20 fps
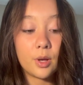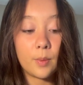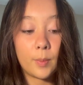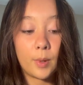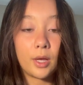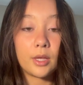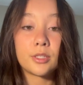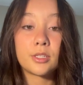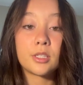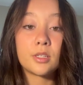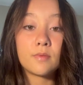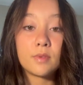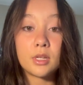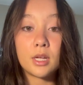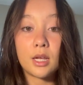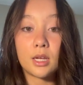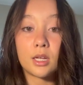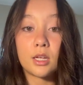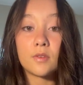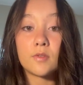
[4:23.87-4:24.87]
Positive and
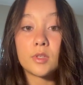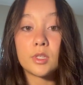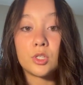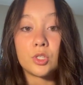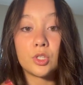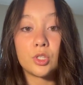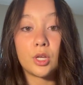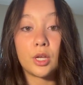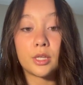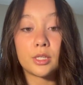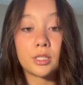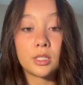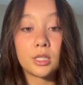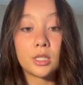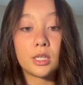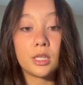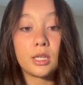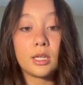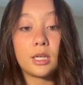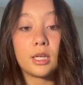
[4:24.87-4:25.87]
negative is just
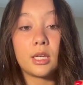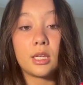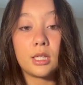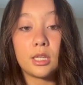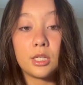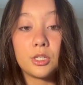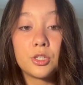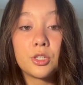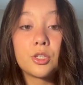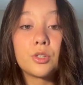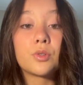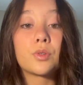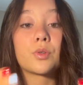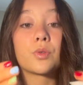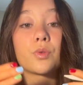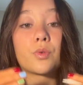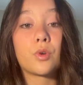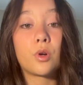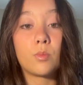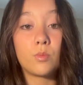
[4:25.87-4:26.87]
the addition
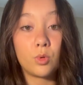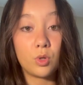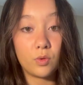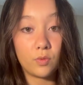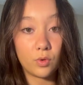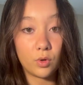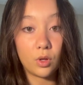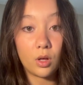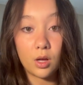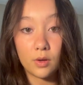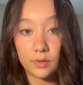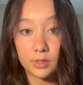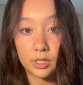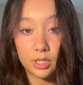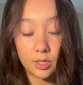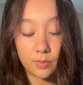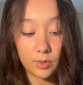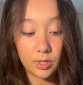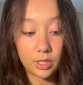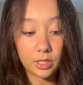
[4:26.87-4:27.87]
or the removal of a
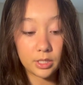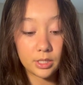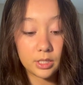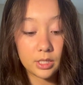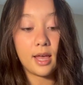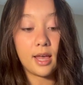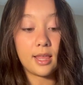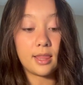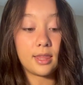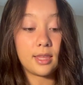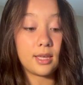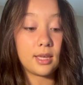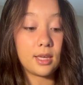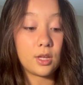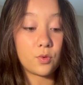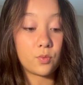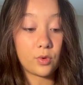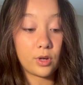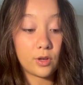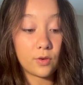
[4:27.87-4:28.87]
stimulus. And
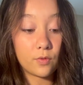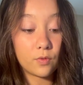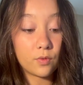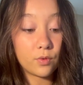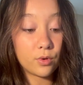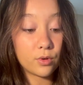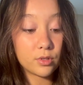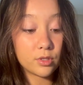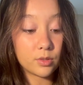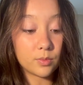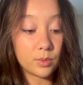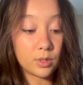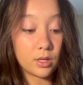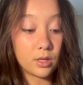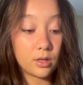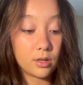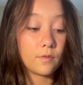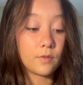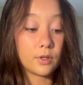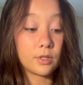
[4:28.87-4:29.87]
then
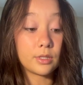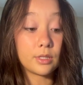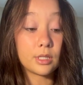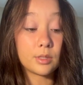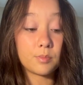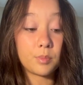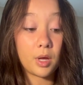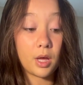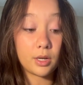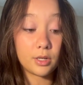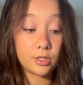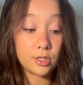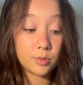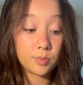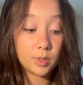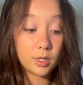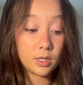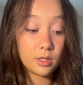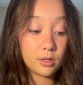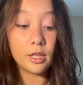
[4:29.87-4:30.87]
reinforcement versus
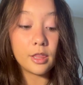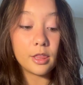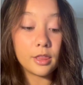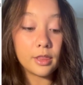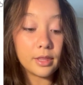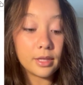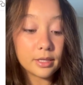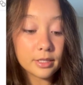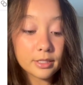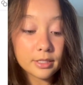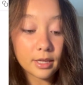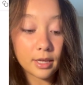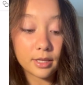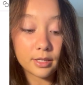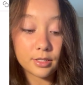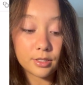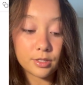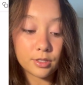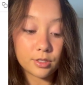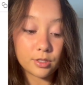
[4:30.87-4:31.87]
punishment, this
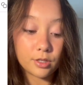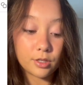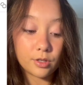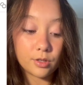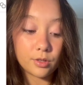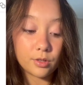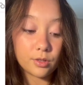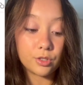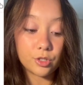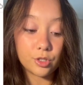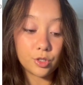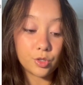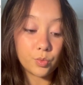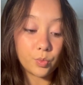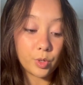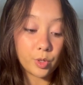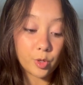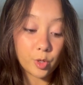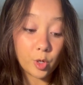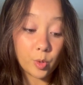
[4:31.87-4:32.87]
has to do
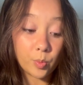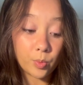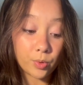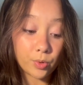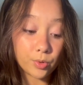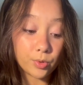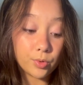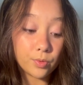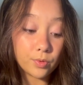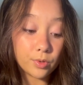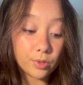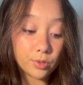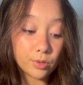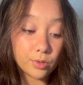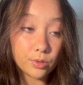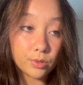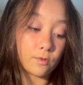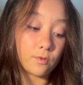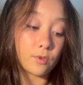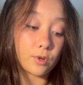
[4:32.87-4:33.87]
with
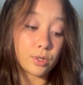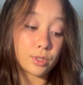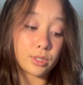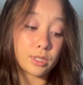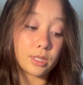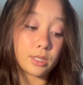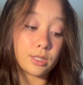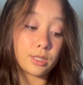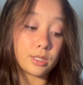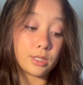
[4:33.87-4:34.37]
approval versus